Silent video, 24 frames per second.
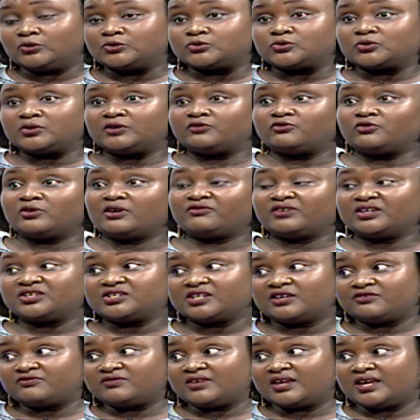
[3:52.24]
Also, if you have
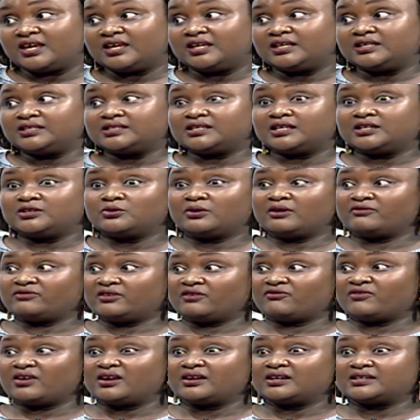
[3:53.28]
H I V AIDS and you have
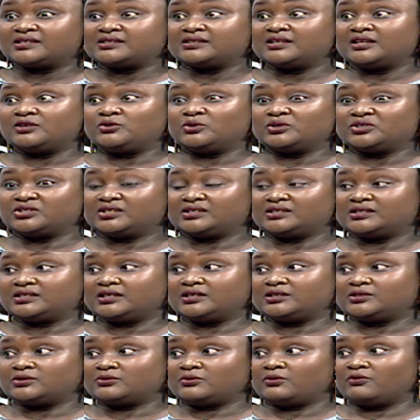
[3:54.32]
the virus, then your
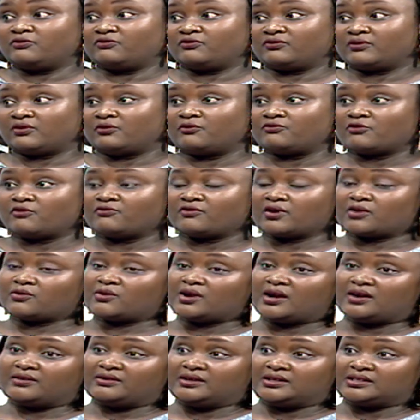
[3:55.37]
chances of, of, of
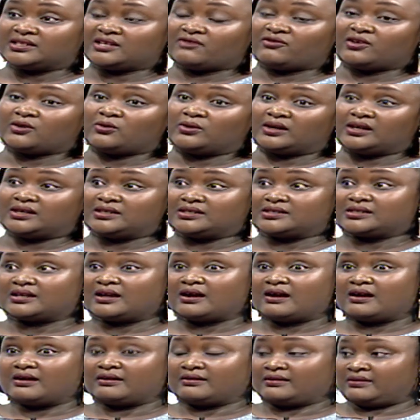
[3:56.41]
acquiring cervical cancer
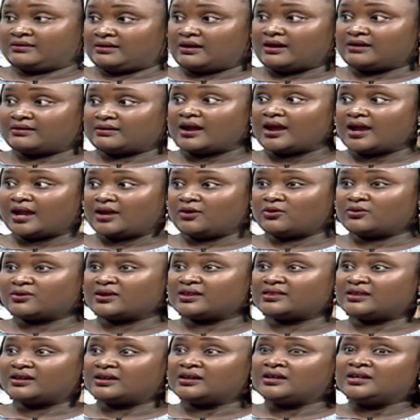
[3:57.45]
are, are high, or
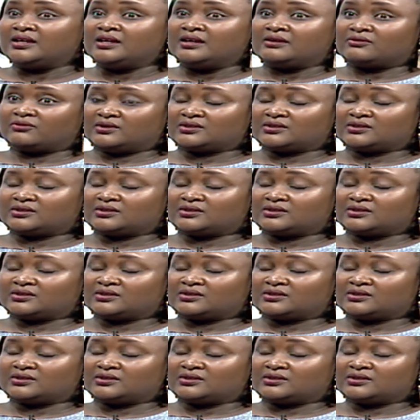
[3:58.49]
rather, mm-hmm.